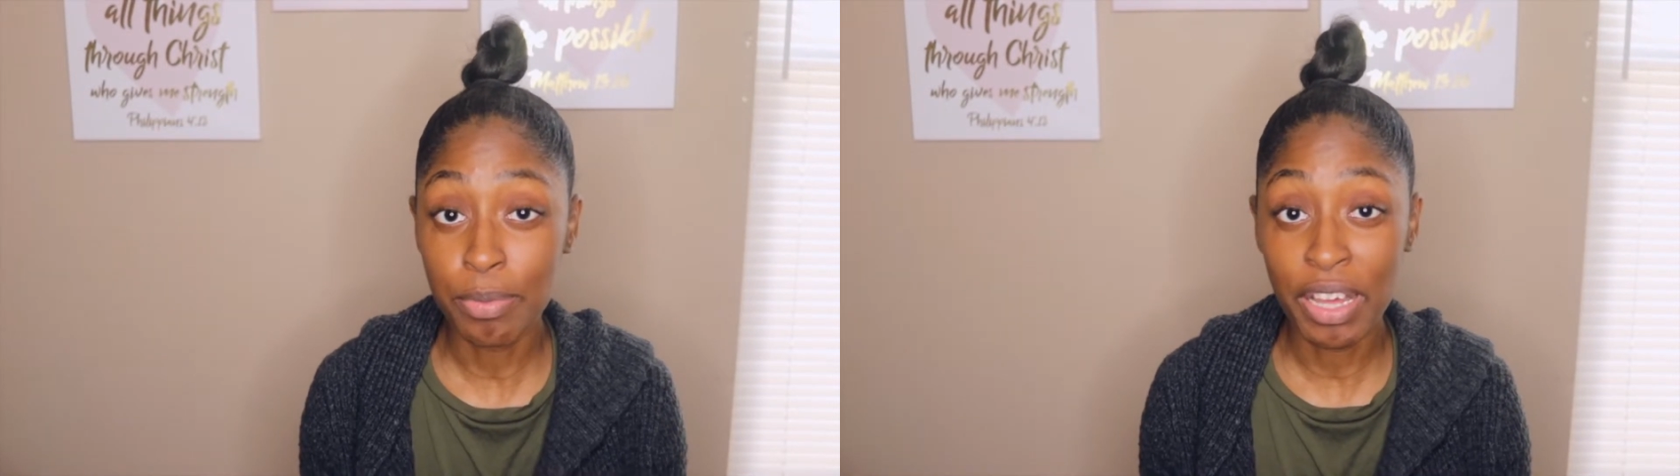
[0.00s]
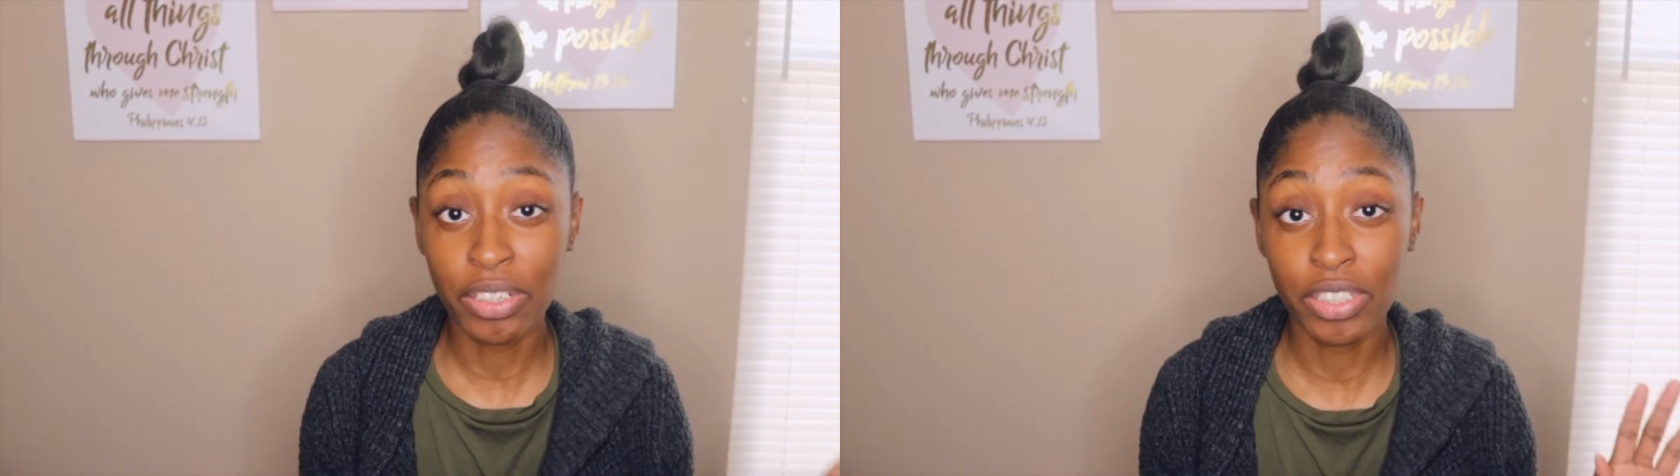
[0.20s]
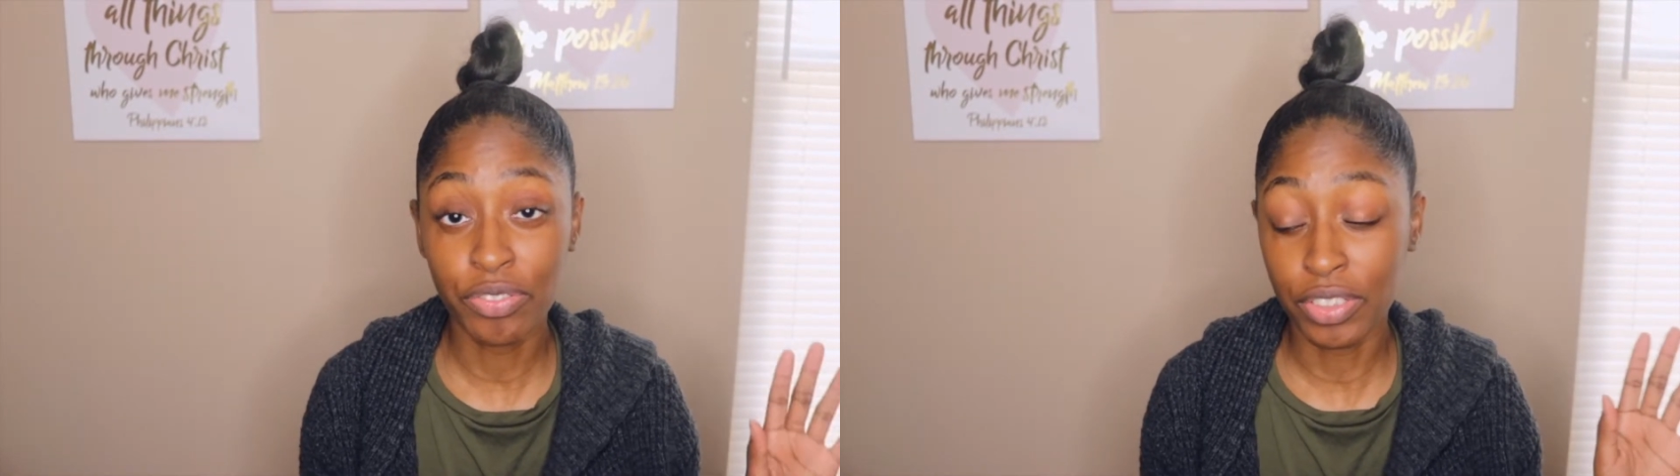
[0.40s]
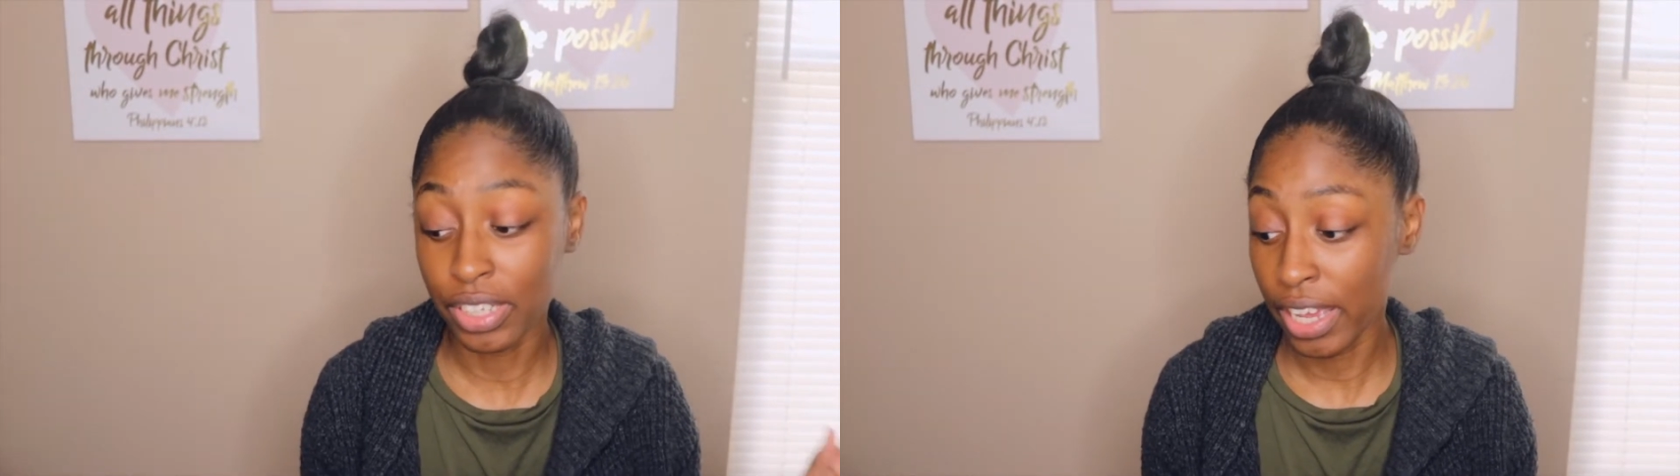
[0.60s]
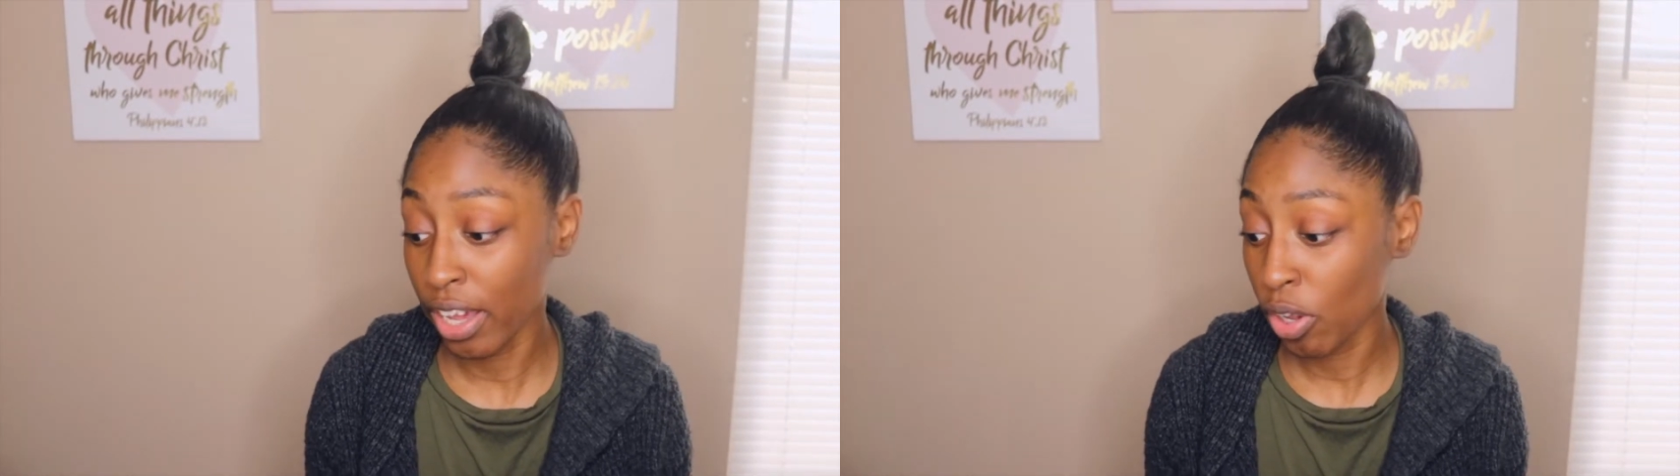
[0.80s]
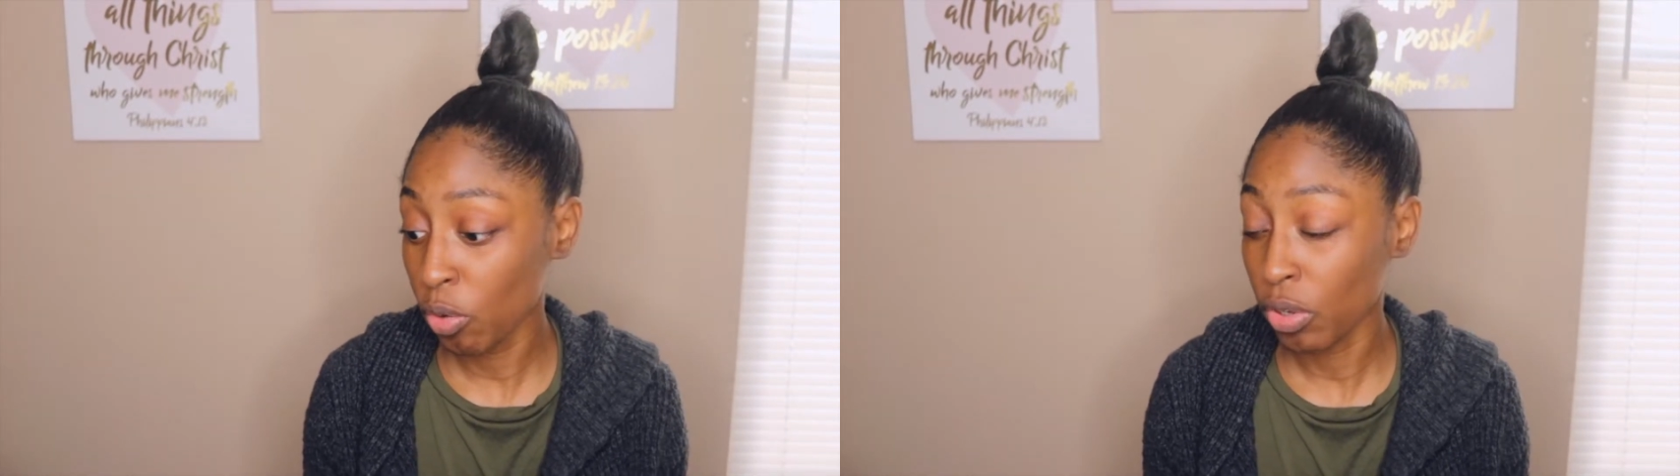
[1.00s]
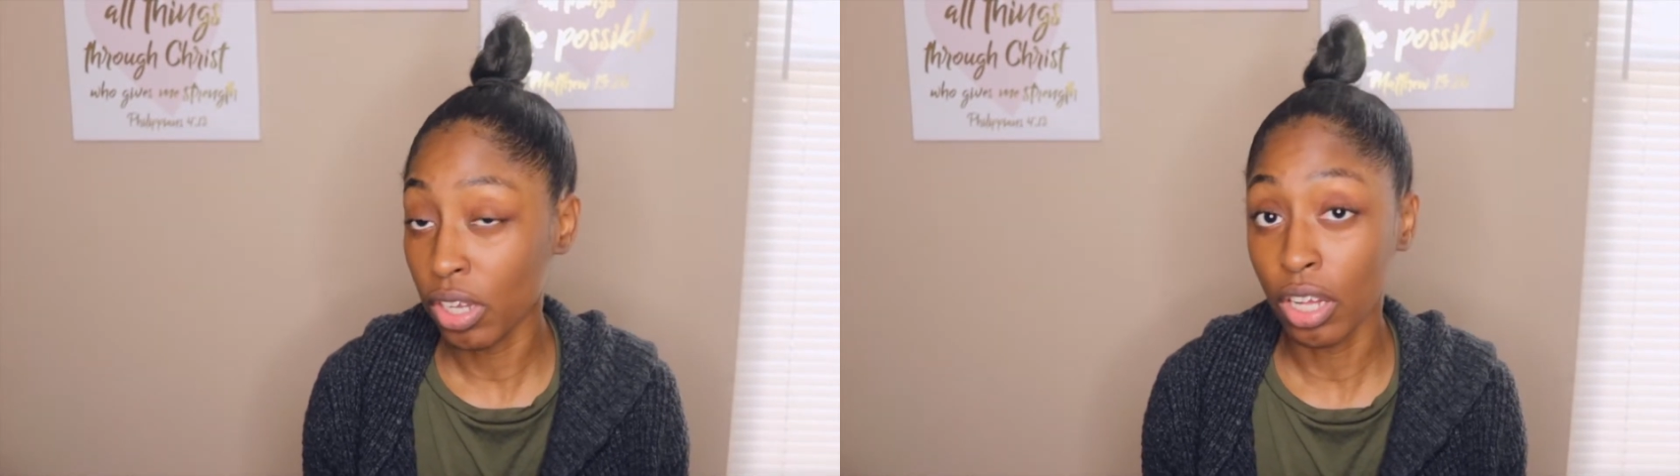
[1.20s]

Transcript: about it for now.